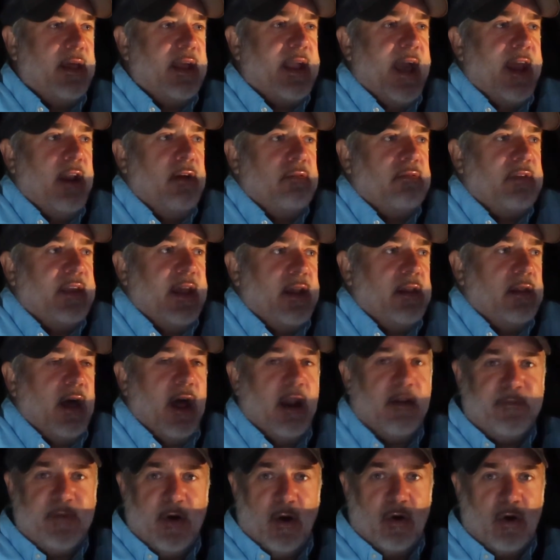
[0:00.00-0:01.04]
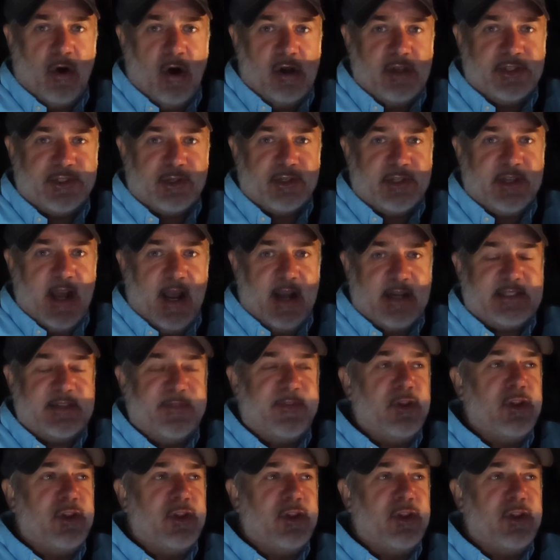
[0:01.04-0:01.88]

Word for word: Like, I don't get a lot of phone calls or texts.